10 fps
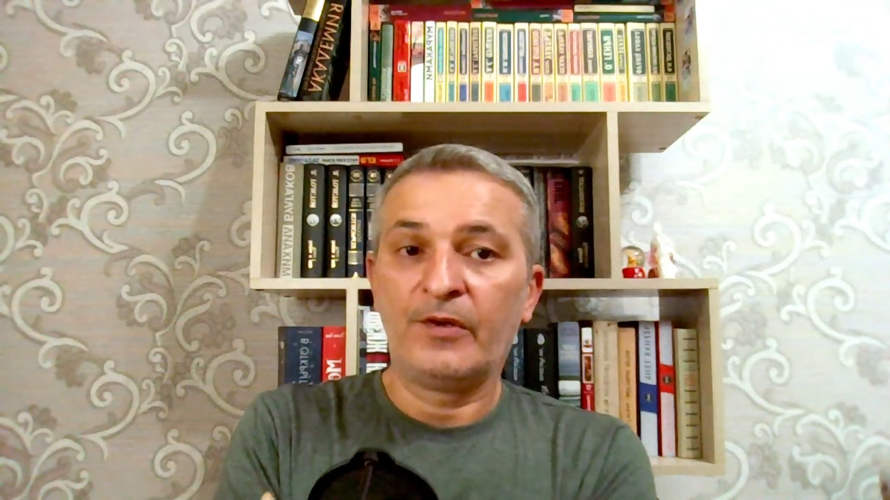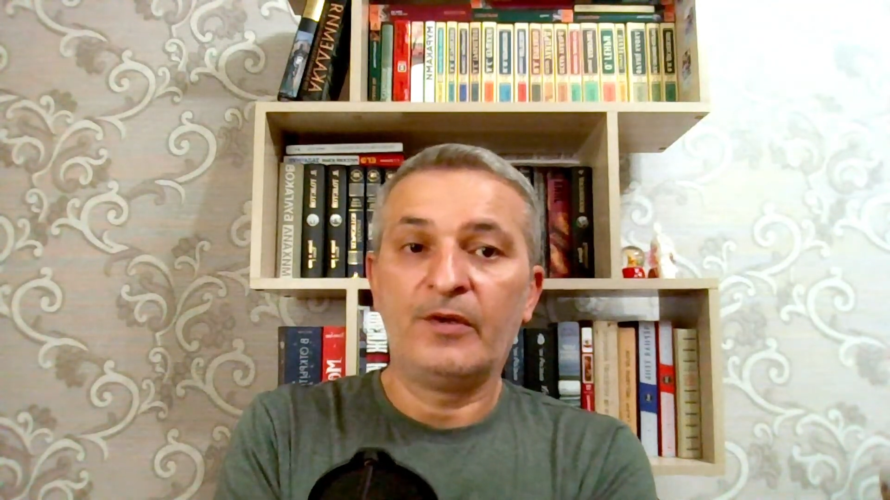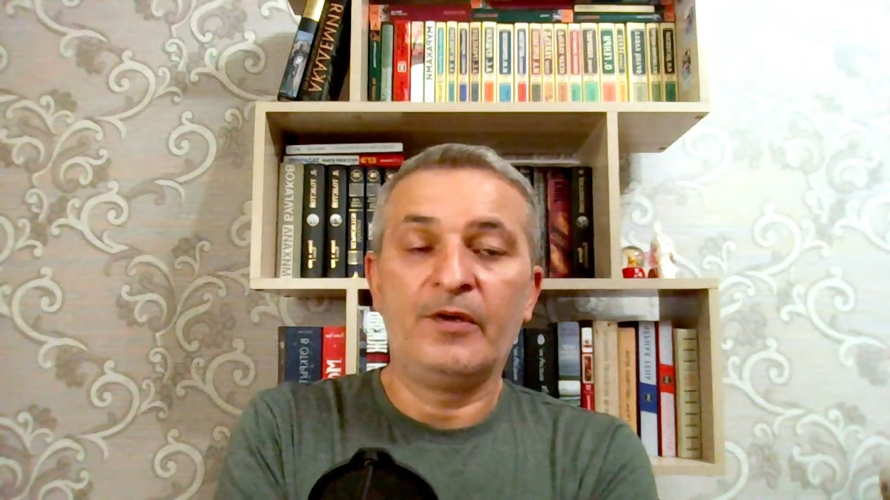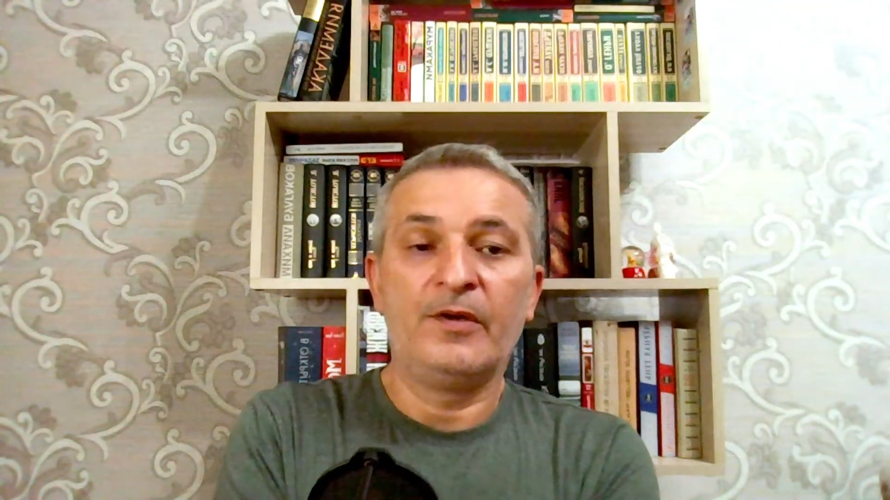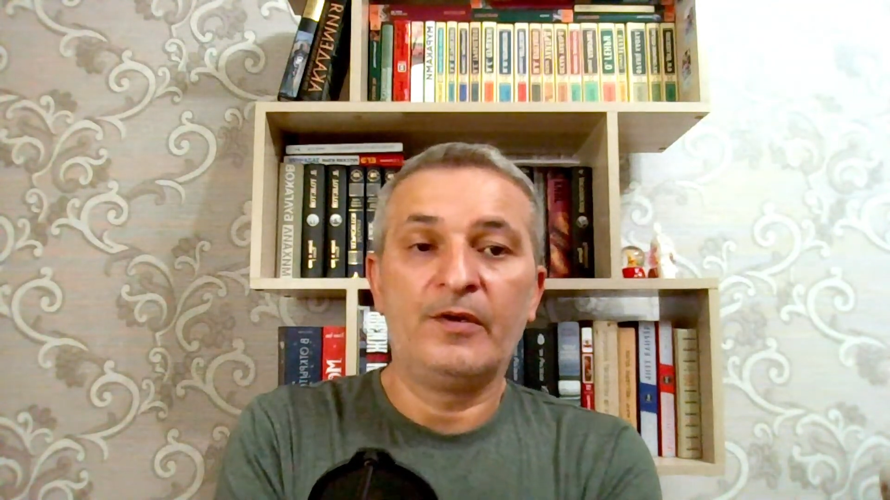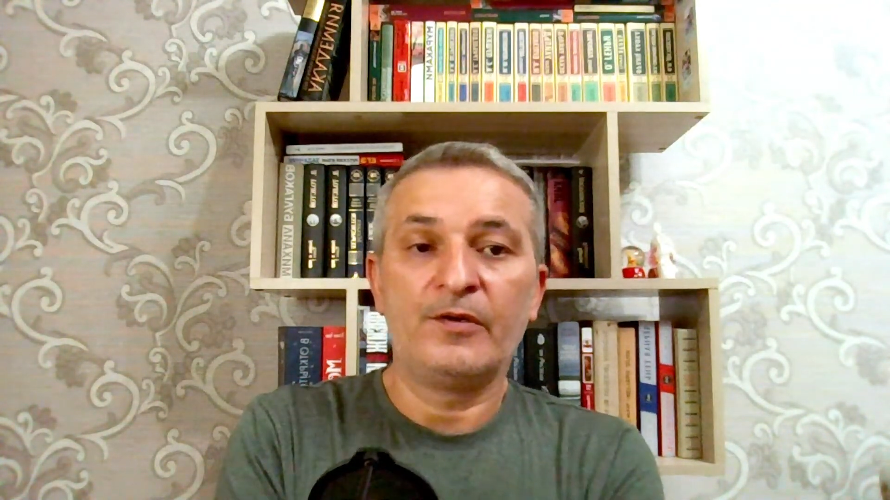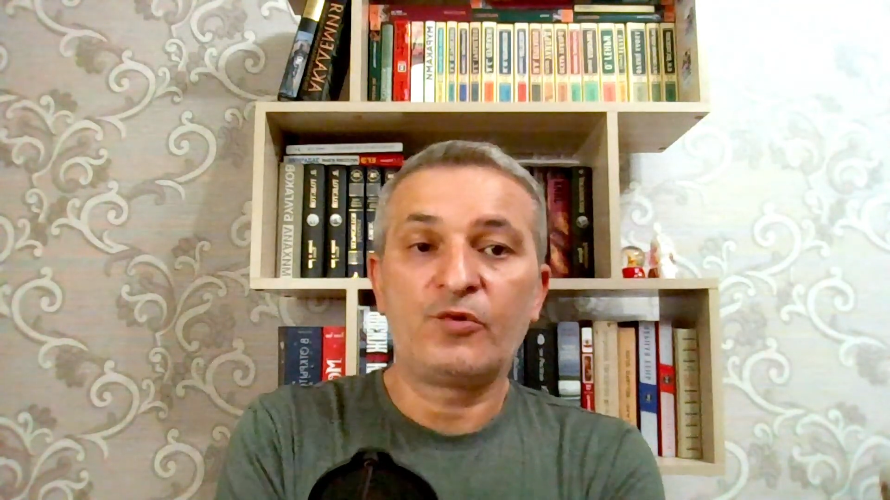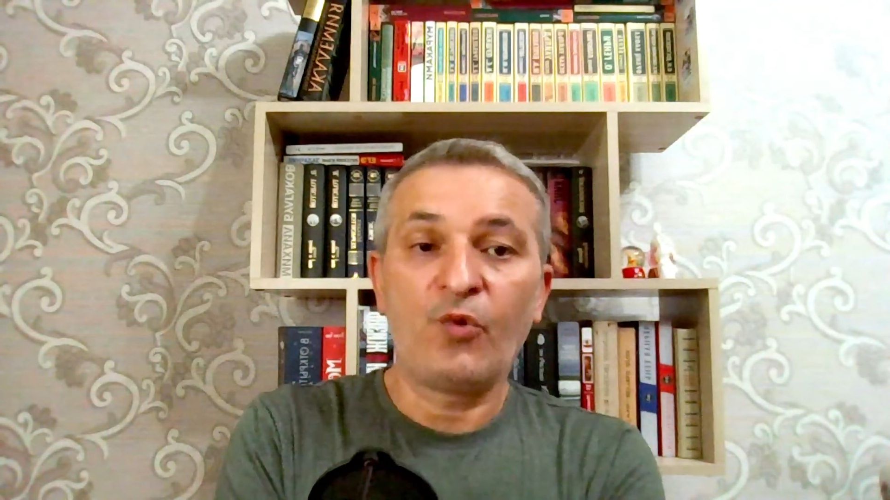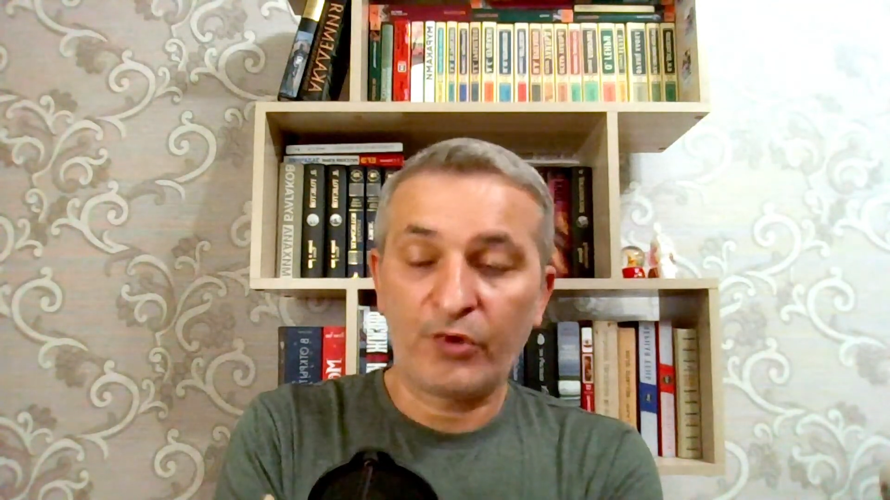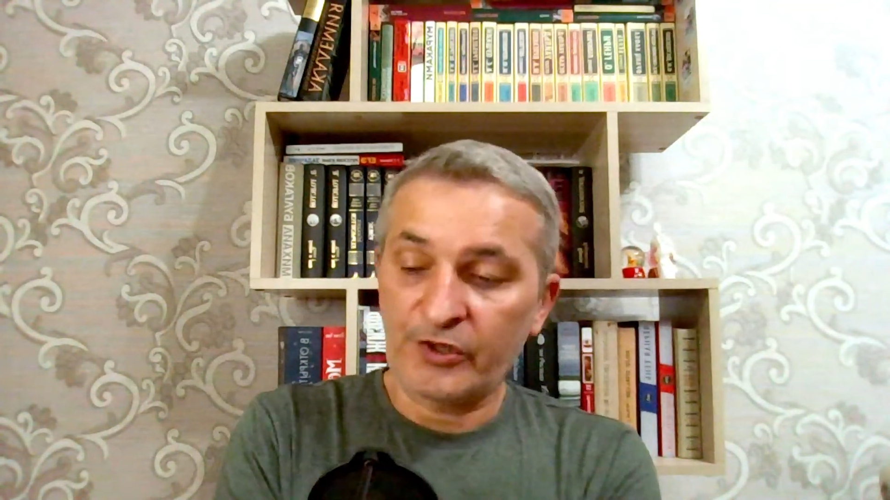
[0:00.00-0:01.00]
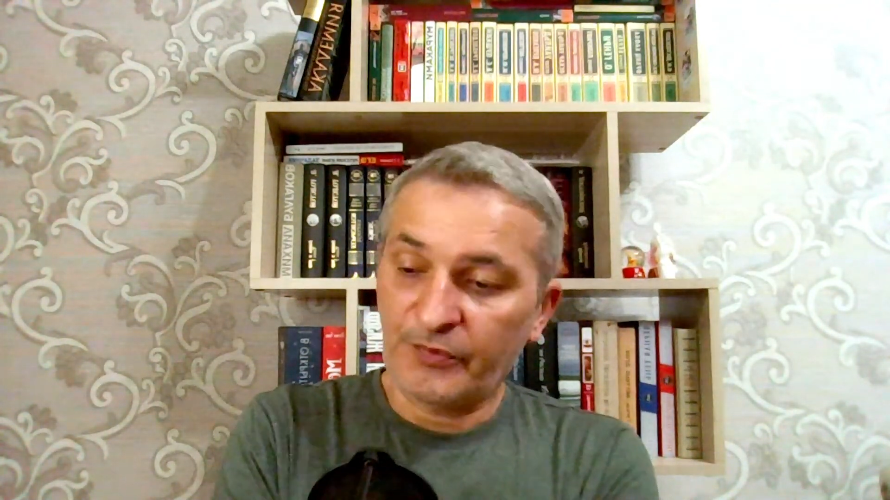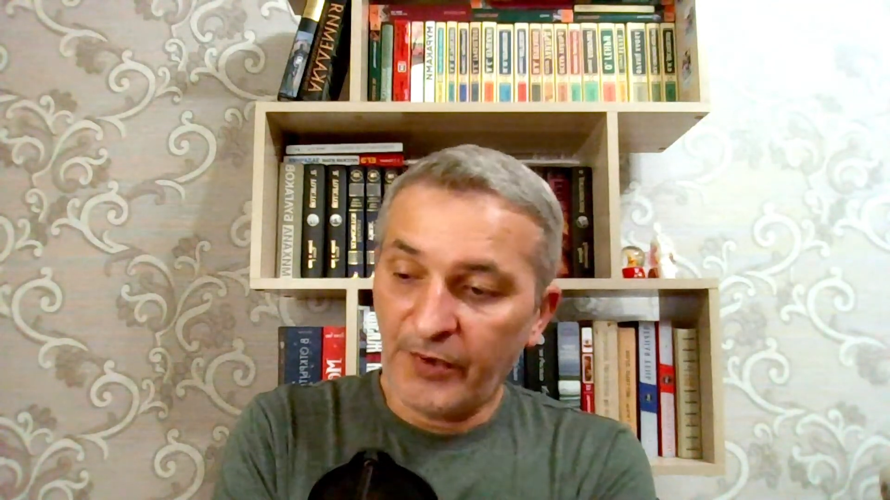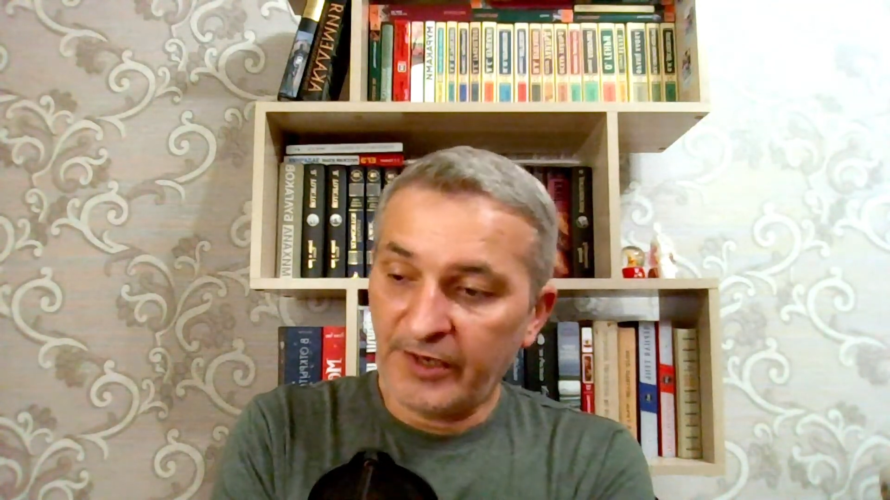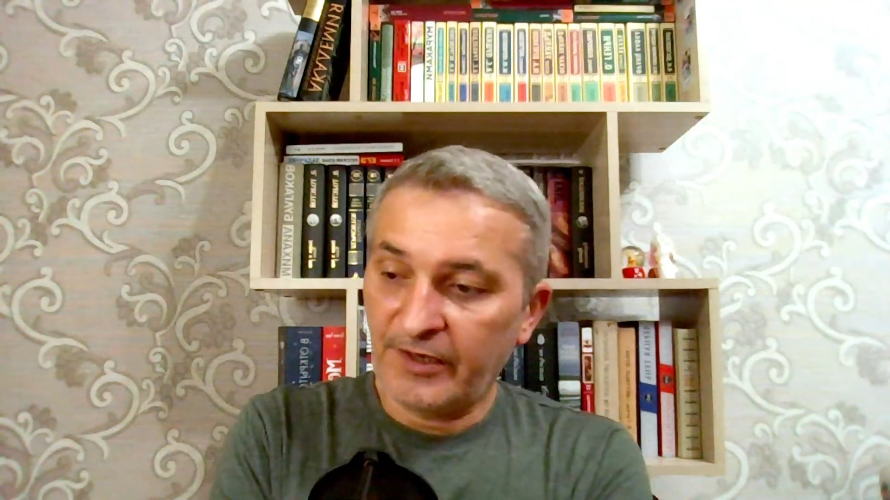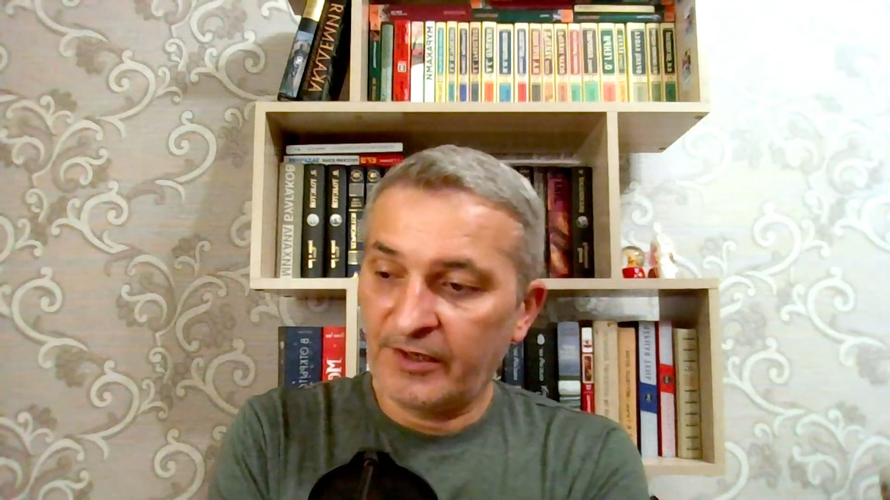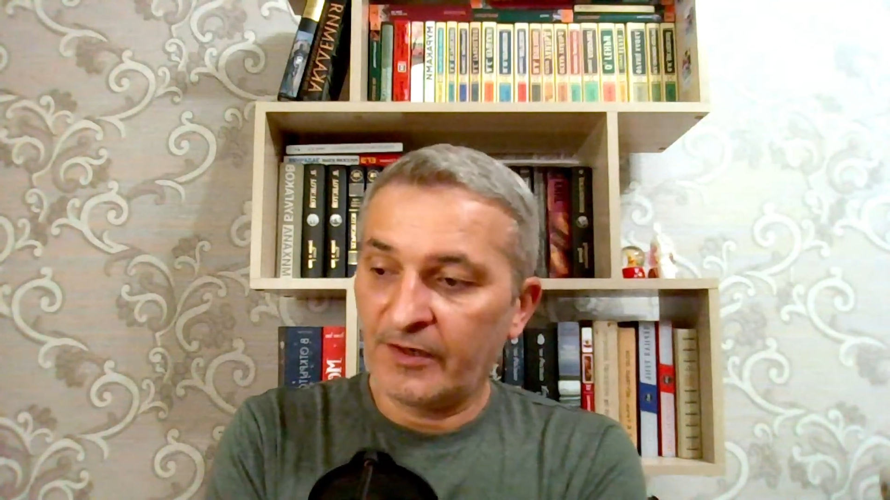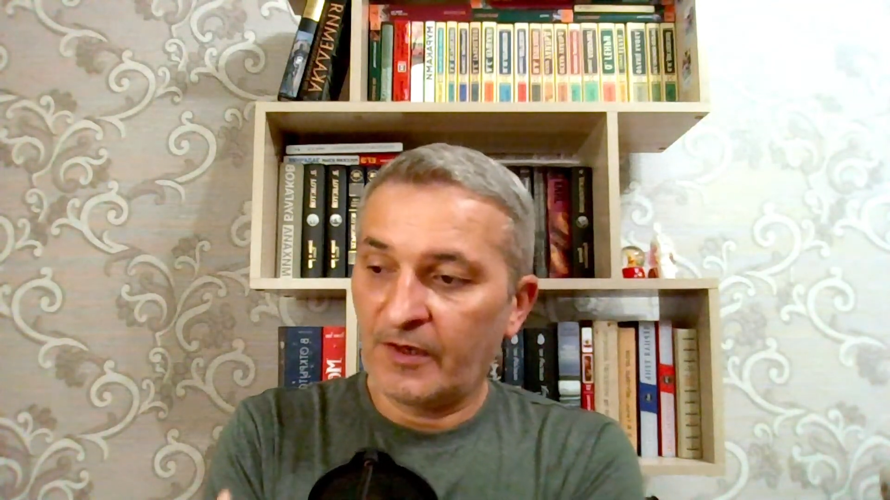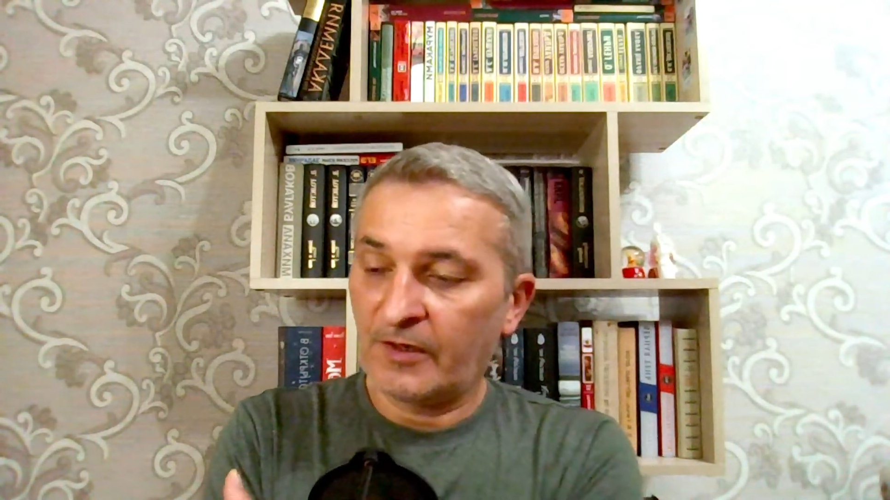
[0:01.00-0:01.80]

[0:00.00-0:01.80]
Turkic-speaking